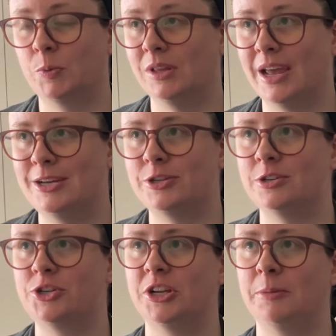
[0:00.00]

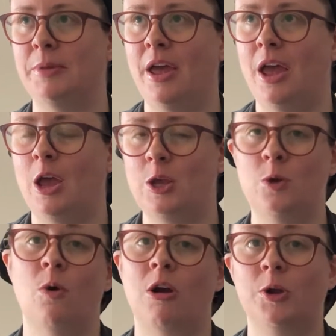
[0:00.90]
relationship,
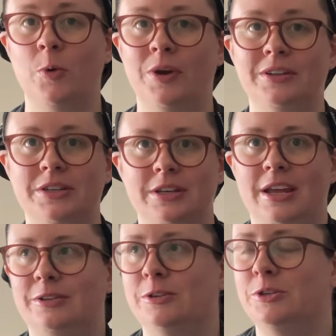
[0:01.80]
you are going to
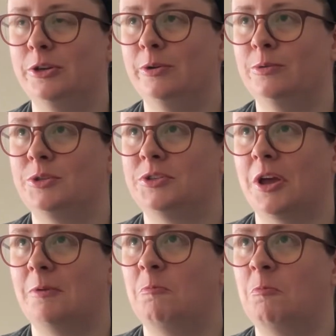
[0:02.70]
need to do
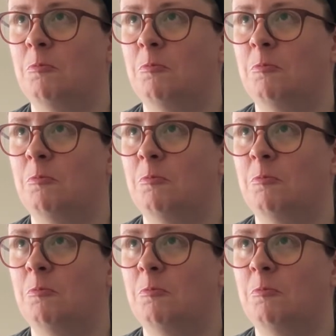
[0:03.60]
some